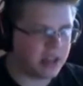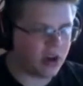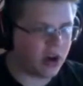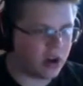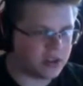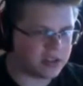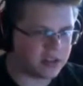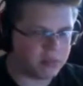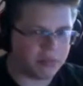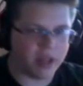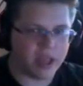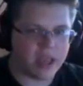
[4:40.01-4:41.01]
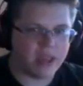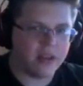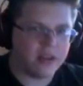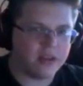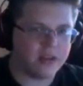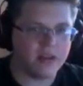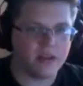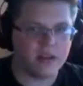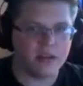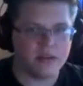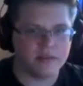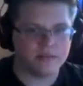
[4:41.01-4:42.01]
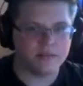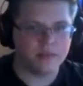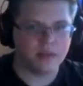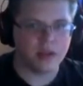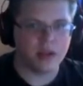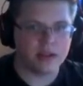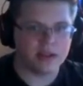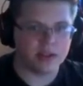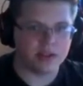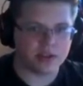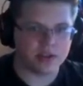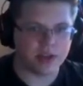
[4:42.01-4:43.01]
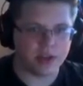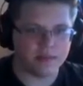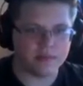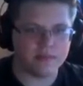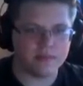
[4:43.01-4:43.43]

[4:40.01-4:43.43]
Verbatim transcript: caused the plague. That's interesting.